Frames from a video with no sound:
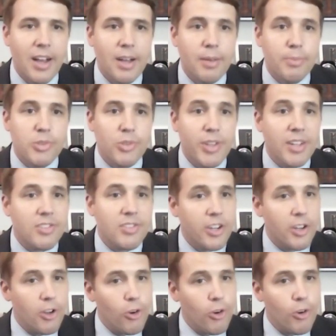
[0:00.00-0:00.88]
So that's
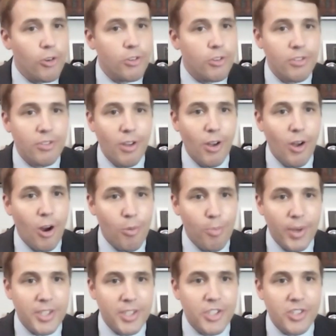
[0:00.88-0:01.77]
going to hurt our
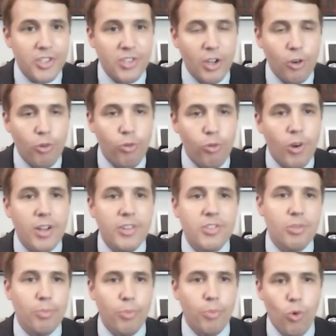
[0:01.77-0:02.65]
budgets across
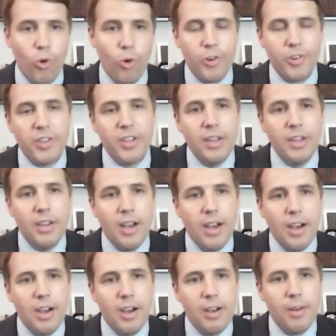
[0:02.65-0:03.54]
the board.
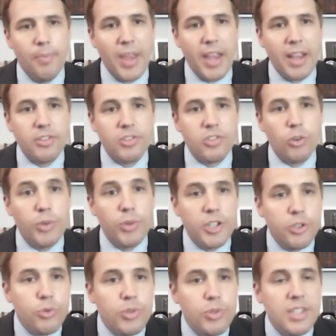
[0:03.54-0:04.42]
And so we
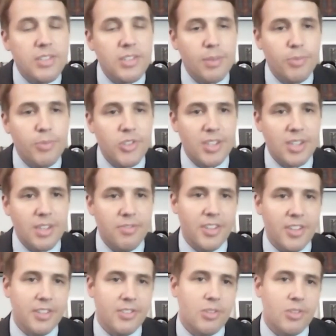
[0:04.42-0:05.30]
do need some
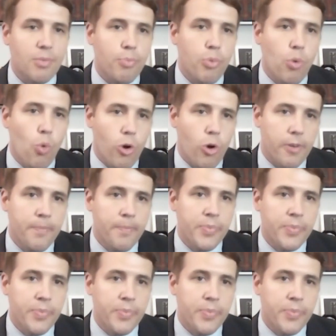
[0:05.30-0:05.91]
significant support.